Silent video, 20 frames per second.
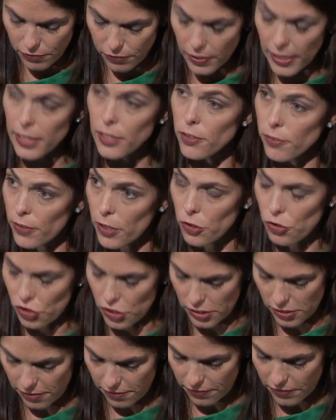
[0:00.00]
and
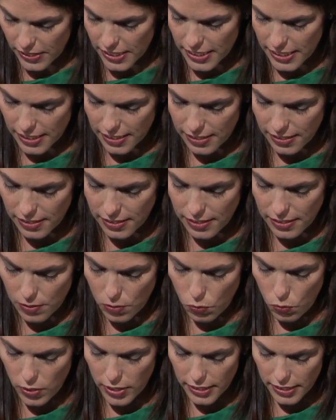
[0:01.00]
devotion to feeding
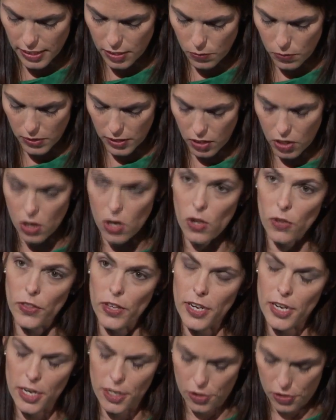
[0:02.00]
what he would call the
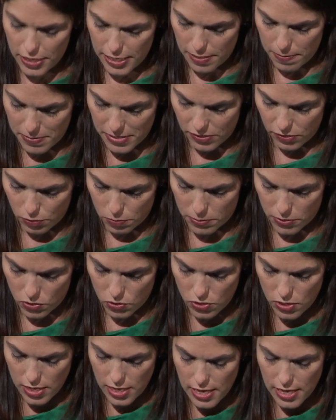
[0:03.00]
hungry and miserable.